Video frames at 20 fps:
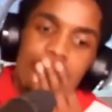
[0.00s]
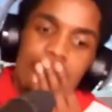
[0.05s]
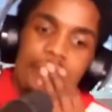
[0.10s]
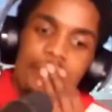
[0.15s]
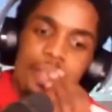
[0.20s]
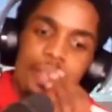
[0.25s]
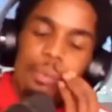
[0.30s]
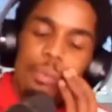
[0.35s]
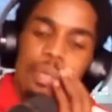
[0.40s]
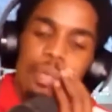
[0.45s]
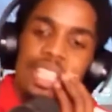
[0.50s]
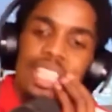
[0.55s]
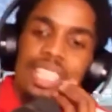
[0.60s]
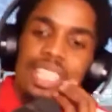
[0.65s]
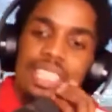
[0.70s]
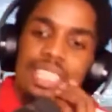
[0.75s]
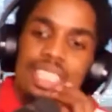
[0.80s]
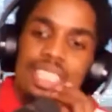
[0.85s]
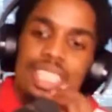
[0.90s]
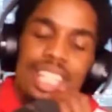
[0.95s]
man,
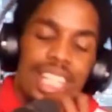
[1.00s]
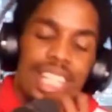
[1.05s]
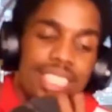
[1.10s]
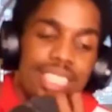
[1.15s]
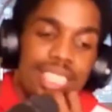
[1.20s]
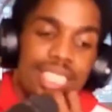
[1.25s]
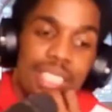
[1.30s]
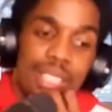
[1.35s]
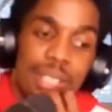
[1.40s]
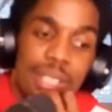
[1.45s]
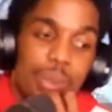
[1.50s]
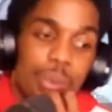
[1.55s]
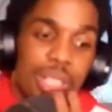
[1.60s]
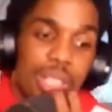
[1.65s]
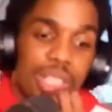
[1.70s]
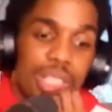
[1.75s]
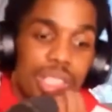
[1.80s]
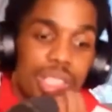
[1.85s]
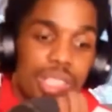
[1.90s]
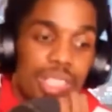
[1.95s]
that's that's a good
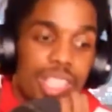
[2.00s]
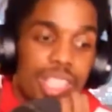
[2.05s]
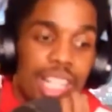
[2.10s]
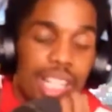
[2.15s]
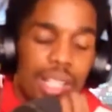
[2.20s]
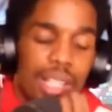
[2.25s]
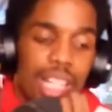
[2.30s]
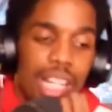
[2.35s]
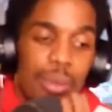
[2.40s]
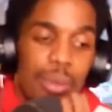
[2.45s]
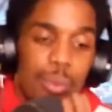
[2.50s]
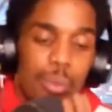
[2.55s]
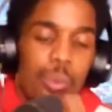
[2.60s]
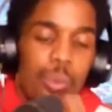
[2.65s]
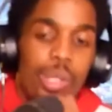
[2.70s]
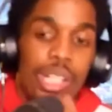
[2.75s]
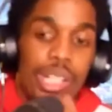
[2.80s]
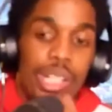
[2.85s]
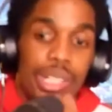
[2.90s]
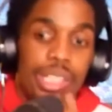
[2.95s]
question. I I
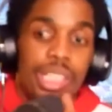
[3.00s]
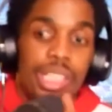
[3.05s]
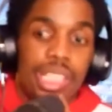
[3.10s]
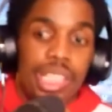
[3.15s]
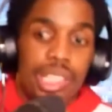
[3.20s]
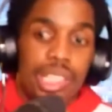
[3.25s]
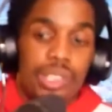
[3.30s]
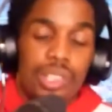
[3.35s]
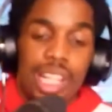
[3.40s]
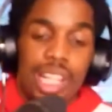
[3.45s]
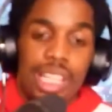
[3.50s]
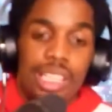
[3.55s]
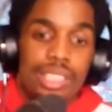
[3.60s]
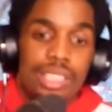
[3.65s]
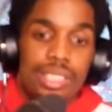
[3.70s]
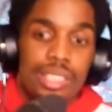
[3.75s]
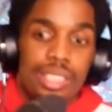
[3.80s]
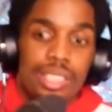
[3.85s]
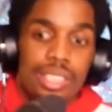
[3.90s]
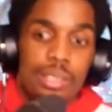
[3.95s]
rarely get trash
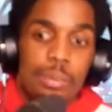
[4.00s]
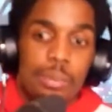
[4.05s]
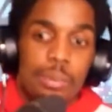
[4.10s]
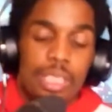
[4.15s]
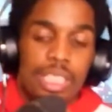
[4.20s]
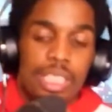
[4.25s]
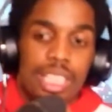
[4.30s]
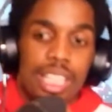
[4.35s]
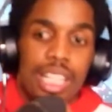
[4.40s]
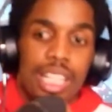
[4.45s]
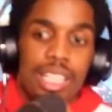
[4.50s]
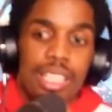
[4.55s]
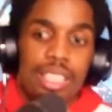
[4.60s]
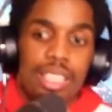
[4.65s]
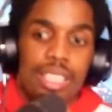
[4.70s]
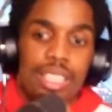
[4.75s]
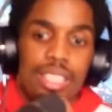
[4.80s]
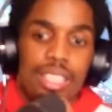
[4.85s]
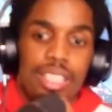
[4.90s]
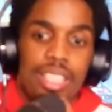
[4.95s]
talks, man. I
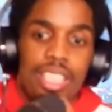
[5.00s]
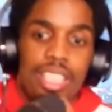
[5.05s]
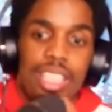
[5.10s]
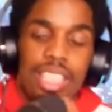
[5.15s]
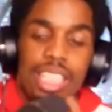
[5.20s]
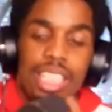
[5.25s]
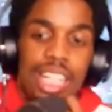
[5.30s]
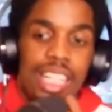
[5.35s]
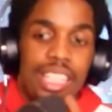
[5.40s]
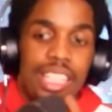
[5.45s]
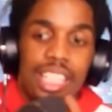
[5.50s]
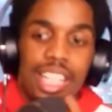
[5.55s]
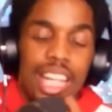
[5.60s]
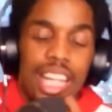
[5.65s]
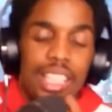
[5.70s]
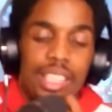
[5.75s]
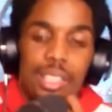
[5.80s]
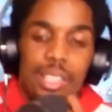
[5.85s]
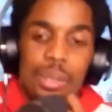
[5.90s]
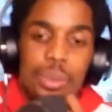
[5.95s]
and I I
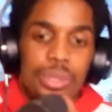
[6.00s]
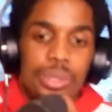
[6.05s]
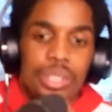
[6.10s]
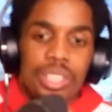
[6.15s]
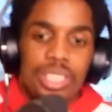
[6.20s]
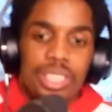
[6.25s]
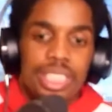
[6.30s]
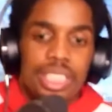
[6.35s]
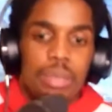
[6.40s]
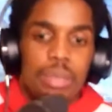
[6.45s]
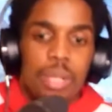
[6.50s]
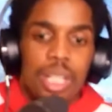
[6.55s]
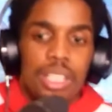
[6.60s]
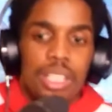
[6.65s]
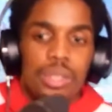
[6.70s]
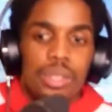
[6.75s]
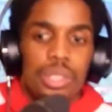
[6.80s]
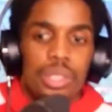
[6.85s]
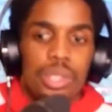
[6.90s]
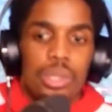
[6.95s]
don't talk to anybody
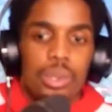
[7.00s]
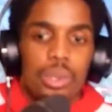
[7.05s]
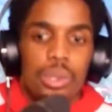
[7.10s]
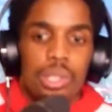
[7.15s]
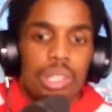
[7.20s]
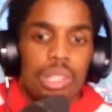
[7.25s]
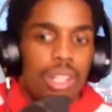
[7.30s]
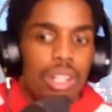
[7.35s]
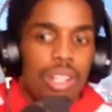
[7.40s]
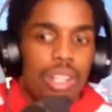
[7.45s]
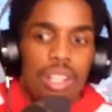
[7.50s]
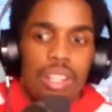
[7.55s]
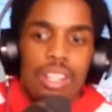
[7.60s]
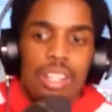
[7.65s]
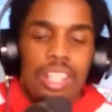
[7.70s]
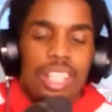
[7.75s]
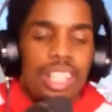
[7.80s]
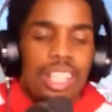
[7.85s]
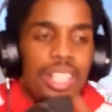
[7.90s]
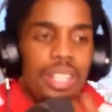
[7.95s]
on the court,
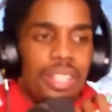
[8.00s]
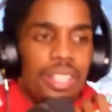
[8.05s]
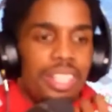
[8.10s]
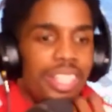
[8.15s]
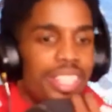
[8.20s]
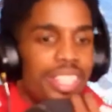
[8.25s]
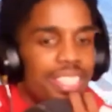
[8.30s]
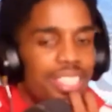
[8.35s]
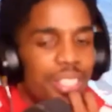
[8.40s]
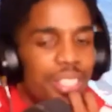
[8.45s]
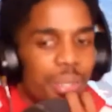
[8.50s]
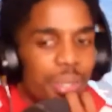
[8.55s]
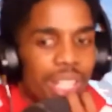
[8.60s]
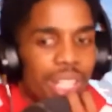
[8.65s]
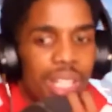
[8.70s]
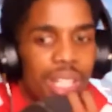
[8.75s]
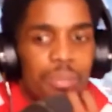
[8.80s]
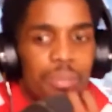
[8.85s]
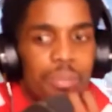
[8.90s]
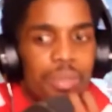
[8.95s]
so
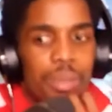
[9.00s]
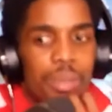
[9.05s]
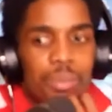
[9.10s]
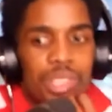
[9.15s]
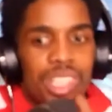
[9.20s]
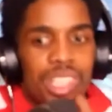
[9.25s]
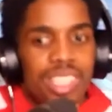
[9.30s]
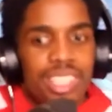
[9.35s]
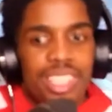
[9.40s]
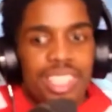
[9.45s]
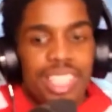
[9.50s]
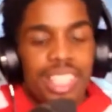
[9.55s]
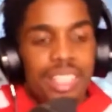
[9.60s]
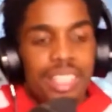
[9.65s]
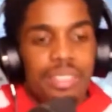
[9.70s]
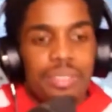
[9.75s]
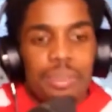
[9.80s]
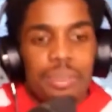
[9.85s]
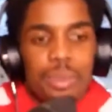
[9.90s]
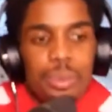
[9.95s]
I'm I'm trying to think
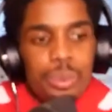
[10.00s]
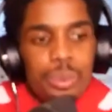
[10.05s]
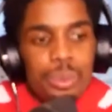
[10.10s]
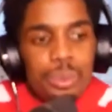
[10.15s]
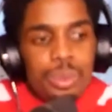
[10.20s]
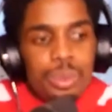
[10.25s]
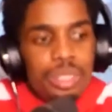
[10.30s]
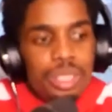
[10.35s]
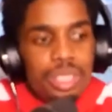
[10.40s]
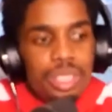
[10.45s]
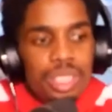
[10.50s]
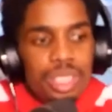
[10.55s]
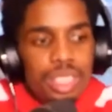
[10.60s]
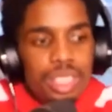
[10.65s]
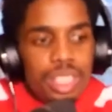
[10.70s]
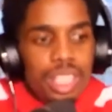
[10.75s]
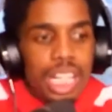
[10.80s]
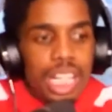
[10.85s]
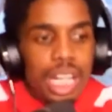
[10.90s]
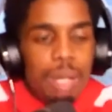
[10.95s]
of who
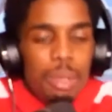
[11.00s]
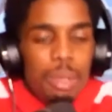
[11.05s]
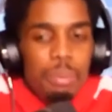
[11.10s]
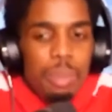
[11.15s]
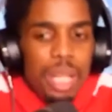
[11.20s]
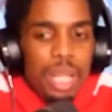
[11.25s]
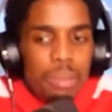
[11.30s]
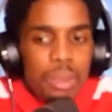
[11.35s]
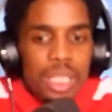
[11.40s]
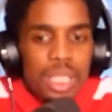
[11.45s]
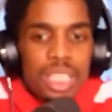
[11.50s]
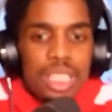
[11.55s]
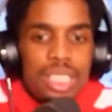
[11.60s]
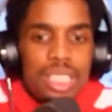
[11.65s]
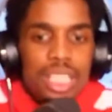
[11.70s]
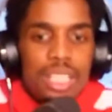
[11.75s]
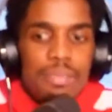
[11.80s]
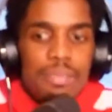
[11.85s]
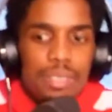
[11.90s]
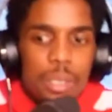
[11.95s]
I mean, Bobby Dixon
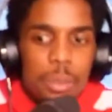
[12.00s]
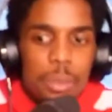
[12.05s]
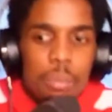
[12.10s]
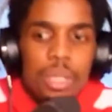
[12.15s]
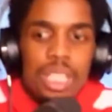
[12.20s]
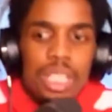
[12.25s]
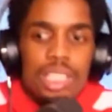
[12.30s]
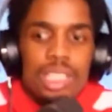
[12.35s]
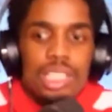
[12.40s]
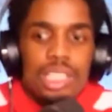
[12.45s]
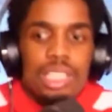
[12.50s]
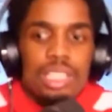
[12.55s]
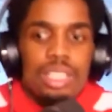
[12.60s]
at Fenerbahce,